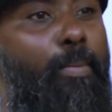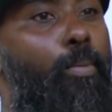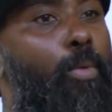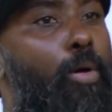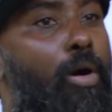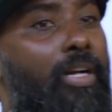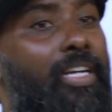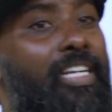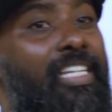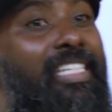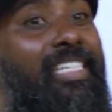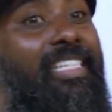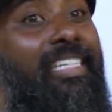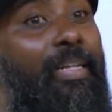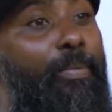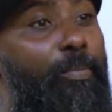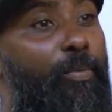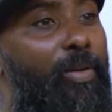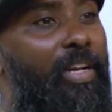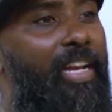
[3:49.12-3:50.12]
be a moral
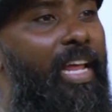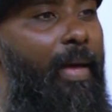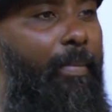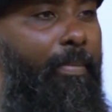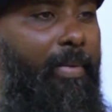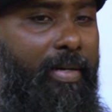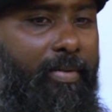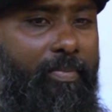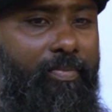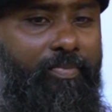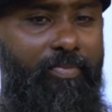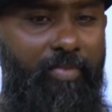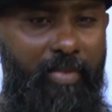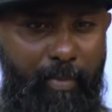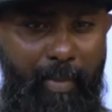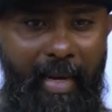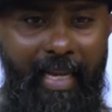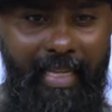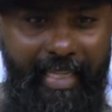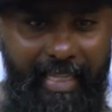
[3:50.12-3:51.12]
slip will happen.
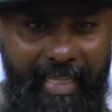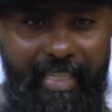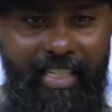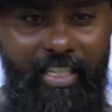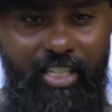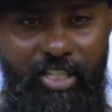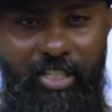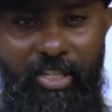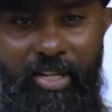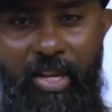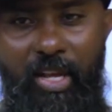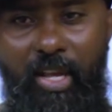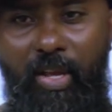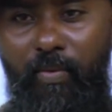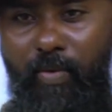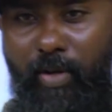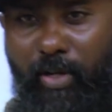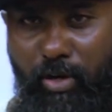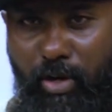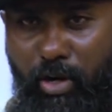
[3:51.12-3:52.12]
My kids
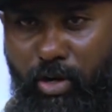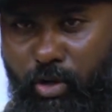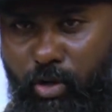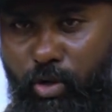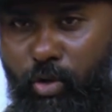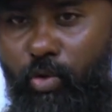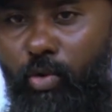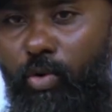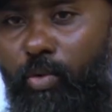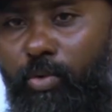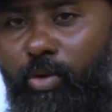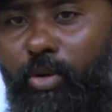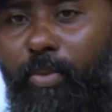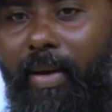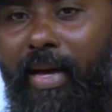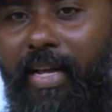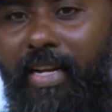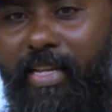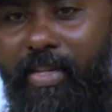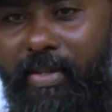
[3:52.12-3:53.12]
will not know whom to
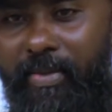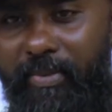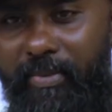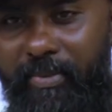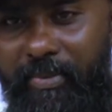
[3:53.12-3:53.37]
marry.